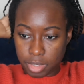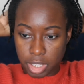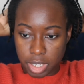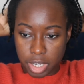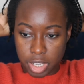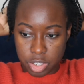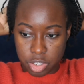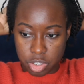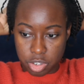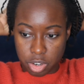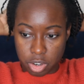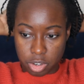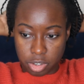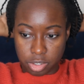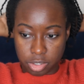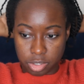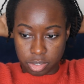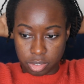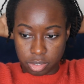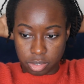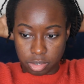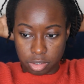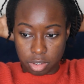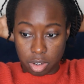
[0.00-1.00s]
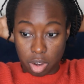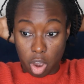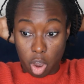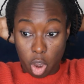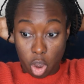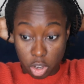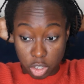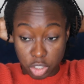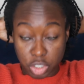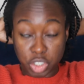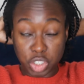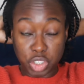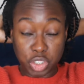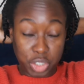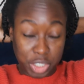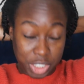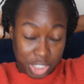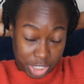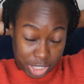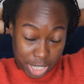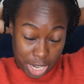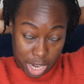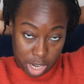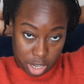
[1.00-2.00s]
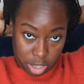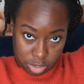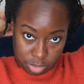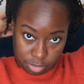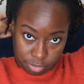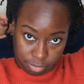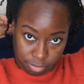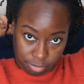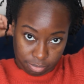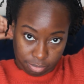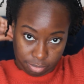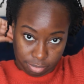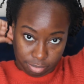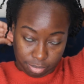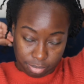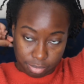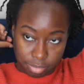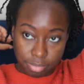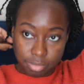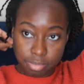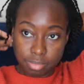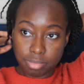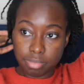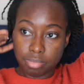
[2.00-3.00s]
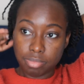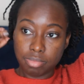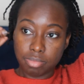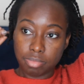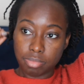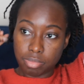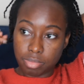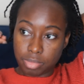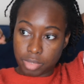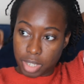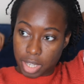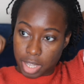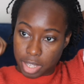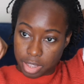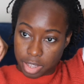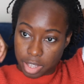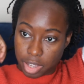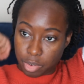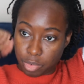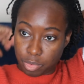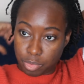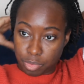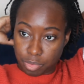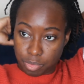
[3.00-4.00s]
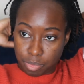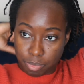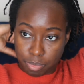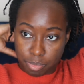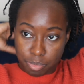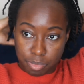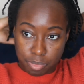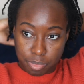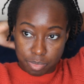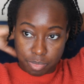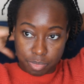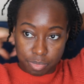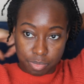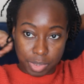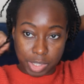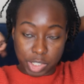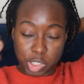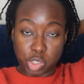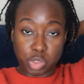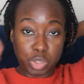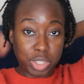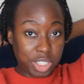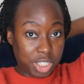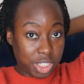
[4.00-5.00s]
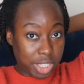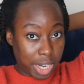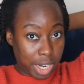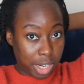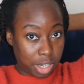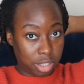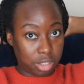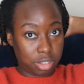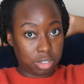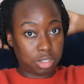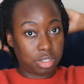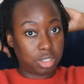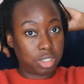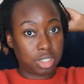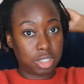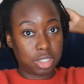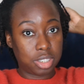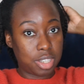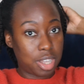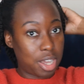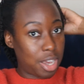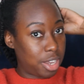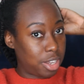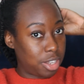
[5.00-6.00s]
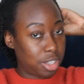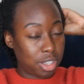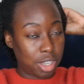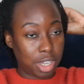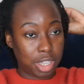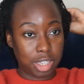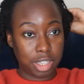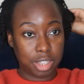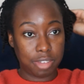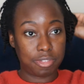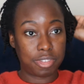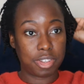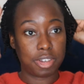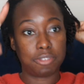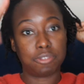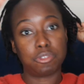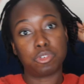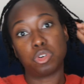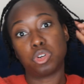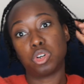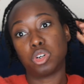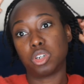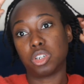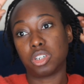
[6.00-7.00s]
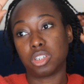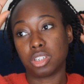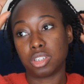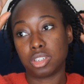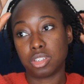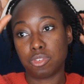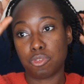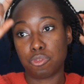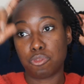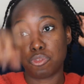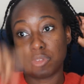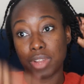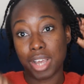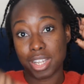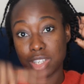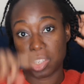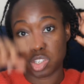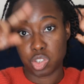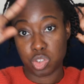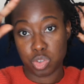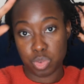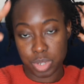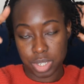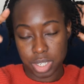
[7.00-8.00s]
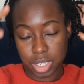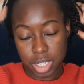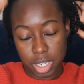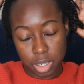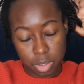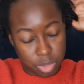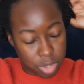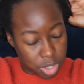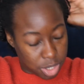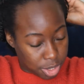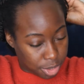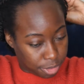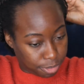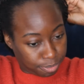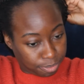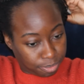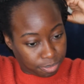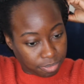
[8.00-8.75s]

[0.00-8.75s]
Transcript: it's on stretched hair, and then my stretched hair, I leave that for flat twist outs.